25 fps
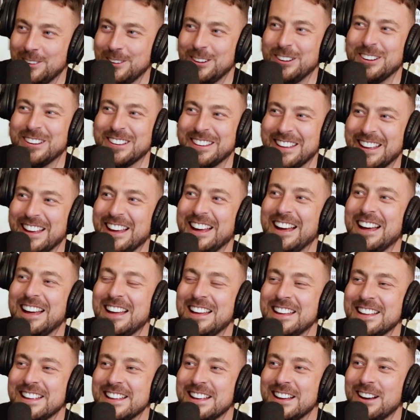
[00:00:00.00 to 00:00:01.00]
Oh, yeah.
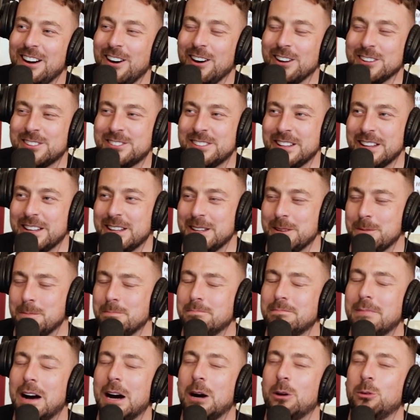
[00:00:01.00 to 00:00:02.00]
I say the
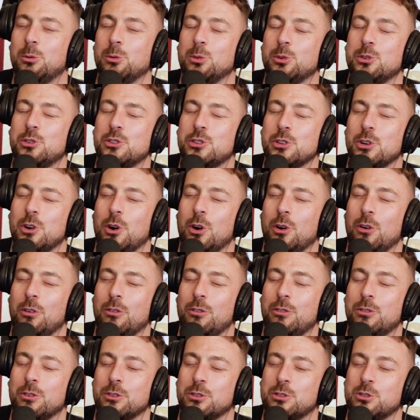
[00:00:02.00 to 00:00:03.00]
amount
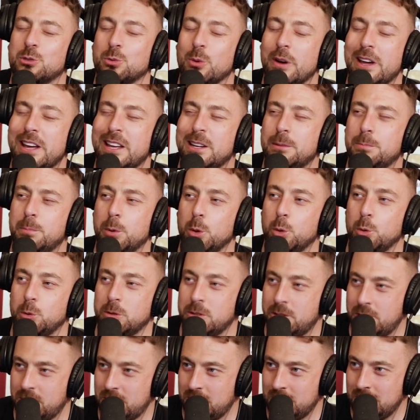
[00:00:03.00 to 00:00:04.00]
of suede
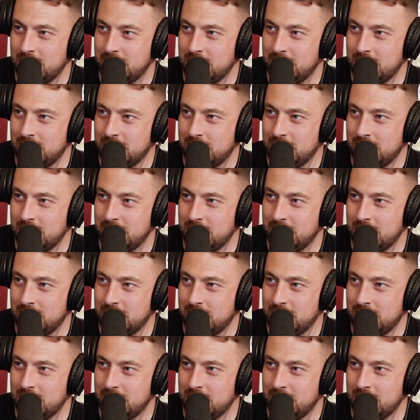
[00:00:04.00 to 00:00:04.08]
boots